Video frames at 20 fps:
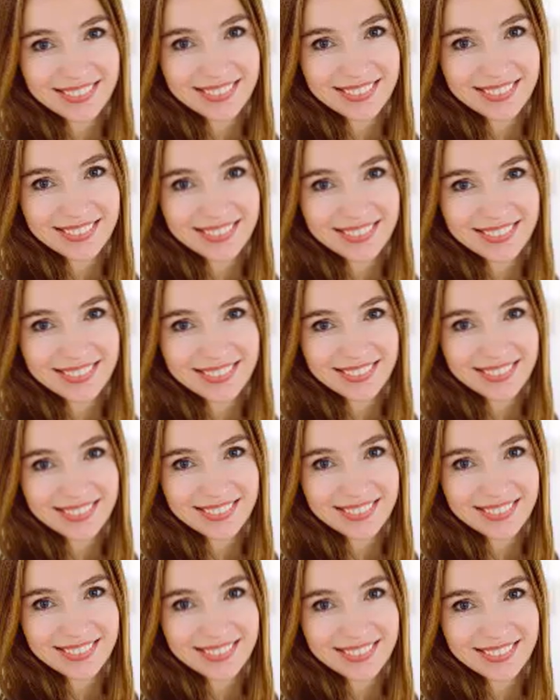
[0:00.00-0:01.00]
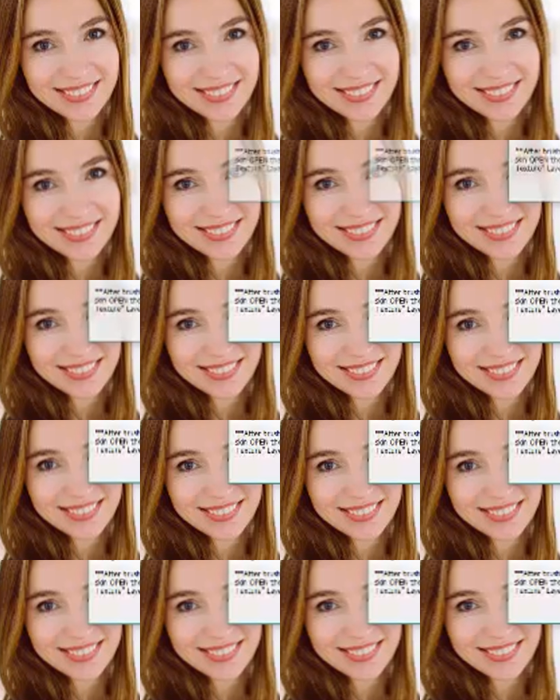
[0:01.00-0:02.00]

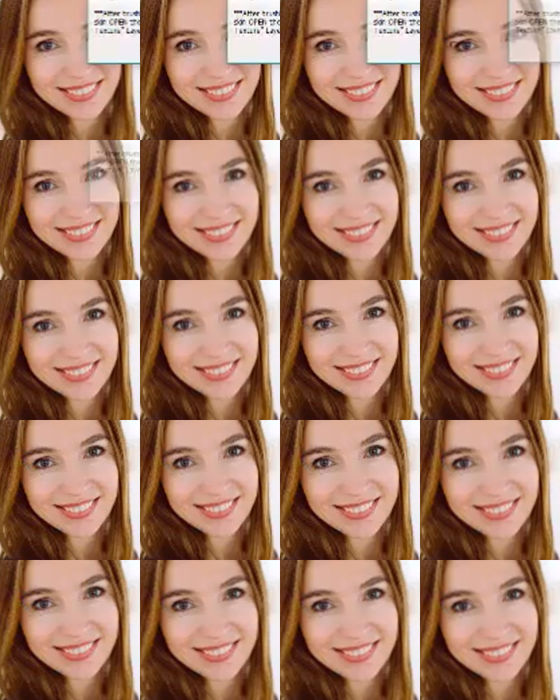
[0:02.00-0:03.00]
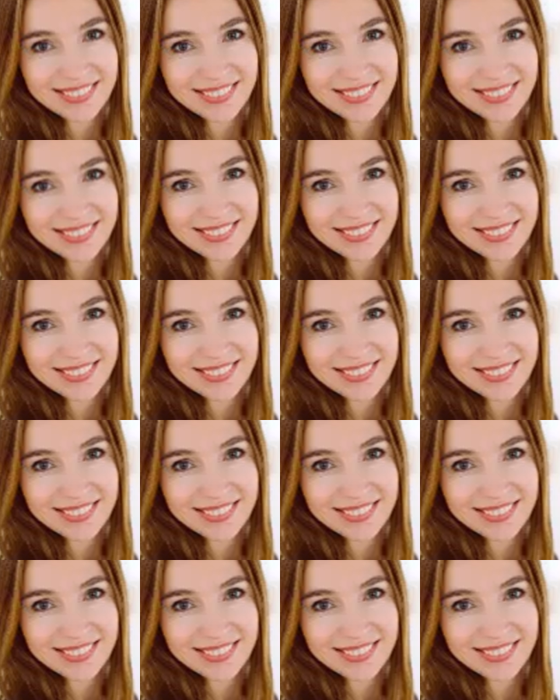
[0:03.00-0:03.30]
No one is speaking in this clip.